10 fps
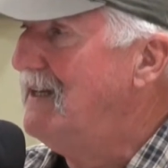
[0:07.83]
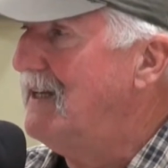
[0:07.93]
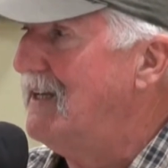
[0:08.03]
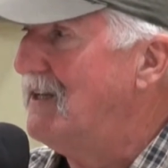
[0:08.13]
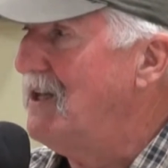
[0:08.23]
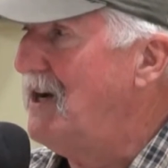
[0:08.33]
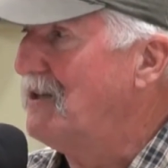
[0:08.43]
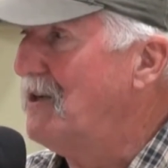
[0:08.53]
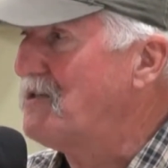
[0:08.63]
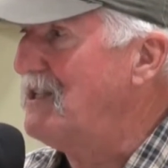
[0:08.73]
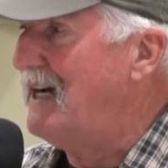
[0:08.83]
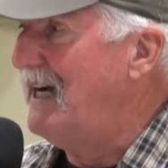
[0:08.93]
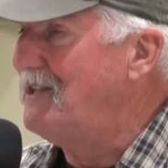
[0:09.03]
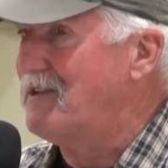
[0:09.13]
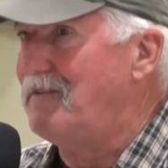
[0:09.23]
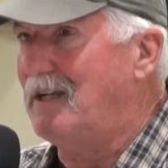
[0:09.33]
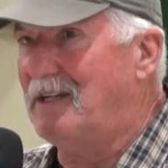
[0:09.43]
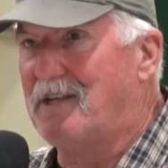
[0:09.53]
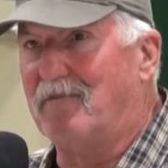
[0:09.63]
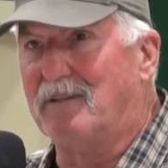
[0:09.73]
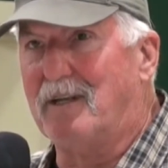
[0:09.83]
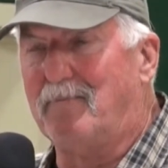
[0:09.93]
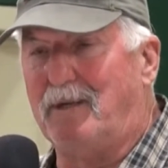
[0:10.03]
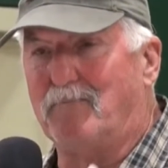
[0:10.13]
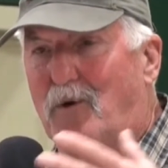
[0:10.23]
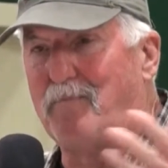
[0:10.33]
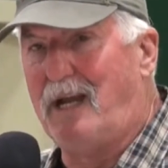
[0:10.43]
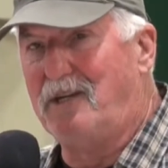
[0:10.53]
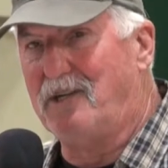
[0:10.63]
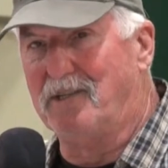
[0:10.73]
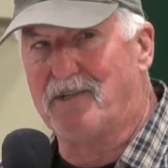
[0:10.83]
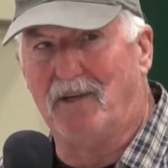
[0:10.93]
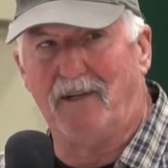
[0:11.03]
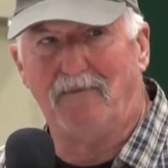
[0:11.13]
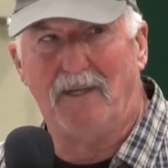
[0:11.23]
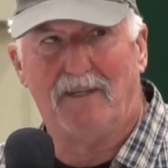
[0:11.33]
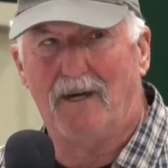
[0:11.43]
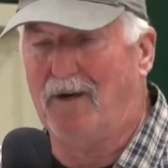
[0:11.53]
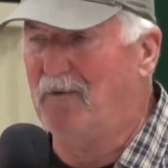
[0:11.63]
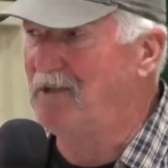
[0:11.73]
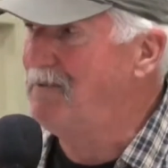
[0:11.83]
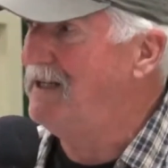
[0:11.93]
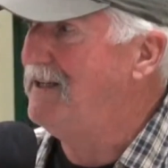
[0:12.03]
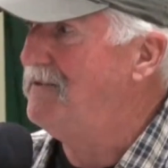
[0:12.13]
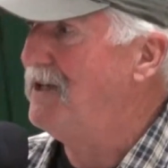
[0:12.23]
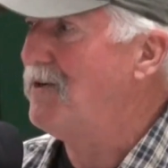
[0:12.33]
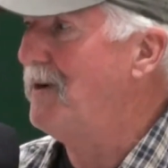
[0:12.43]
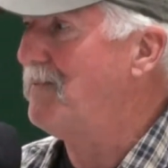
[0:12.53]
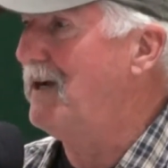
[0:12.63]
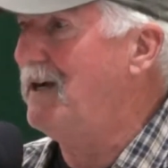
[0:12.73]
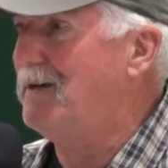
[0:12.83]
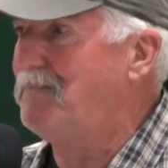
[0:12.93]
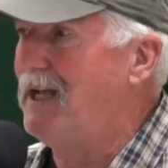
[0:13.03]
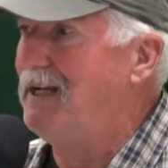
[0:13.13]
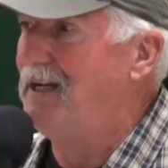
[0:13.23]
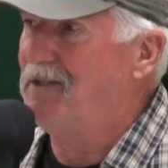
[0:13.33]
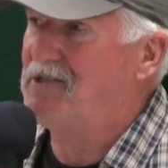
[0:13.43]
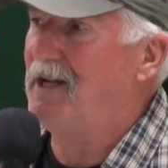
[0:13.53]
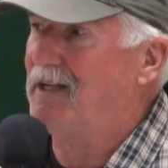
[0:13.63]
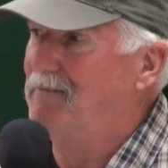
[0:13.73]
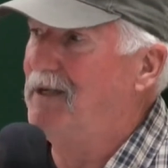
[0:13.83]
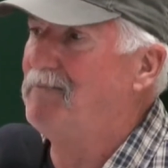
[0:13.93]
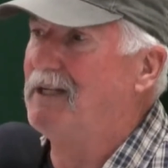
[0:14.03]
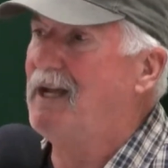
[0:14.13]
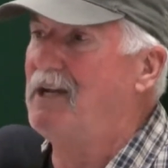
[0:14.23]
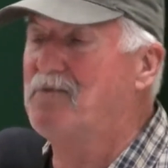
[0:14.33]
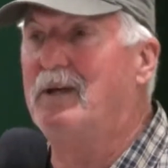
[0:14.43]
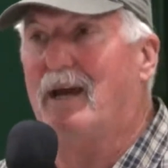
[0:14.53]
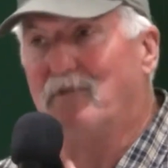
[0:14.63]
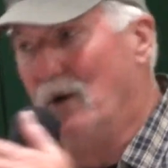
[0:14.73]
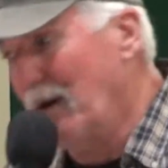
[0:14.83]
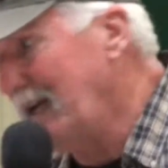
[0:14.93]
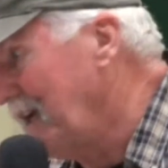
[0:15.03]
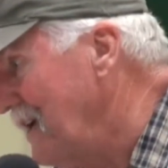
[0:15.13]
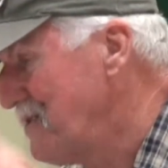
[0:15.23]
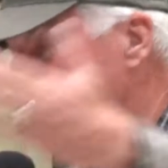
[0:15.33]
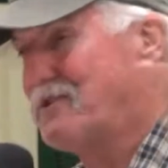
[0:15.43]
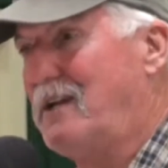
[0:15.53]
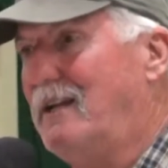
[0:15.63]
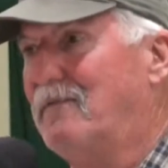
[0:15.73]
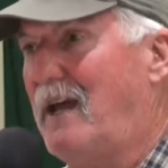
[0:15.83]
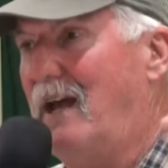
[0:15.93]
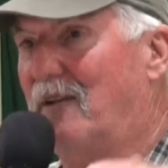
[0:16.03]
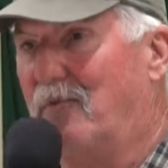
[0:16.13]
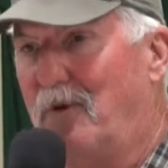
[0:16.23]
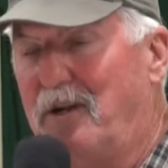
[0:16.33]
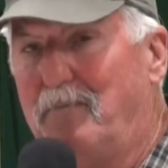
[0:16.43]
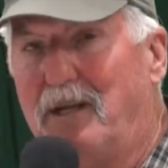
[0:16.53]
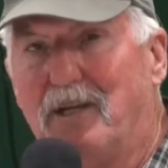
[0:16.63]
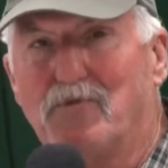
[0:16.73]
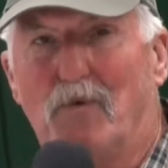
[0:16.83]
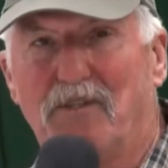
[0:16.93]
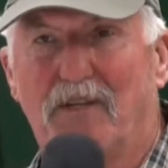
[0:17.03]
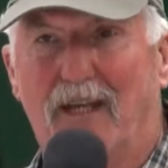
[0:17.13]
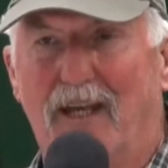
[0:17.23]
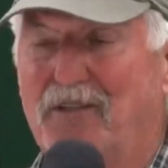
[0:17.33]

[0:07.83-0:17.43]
And along those lines, if you guys have a little bit more patience, Terry wants me to give you a quick update on the Second Amendment case we have going against the state of California, because once again,